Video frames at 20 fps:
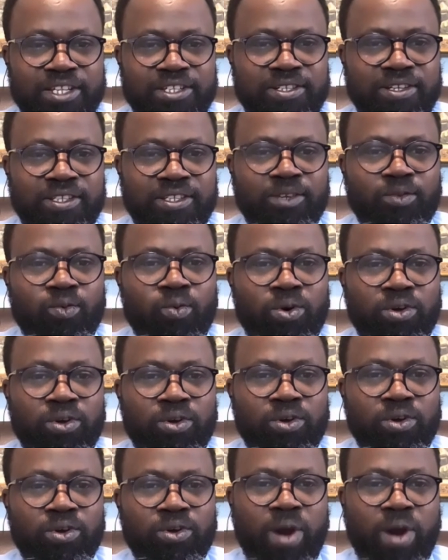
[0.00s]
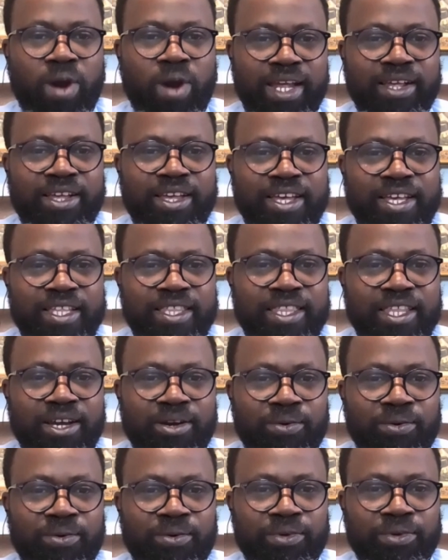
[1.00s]
There's nothing worthwhile
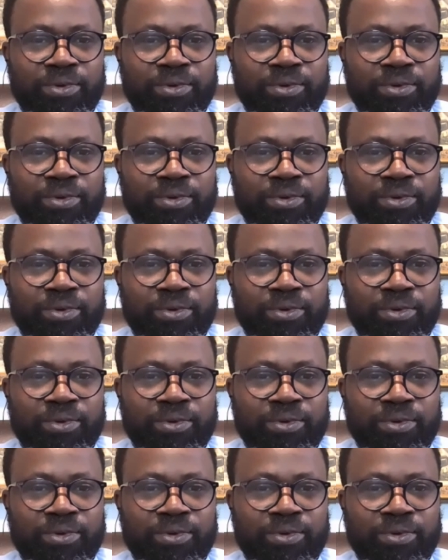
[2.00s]
that,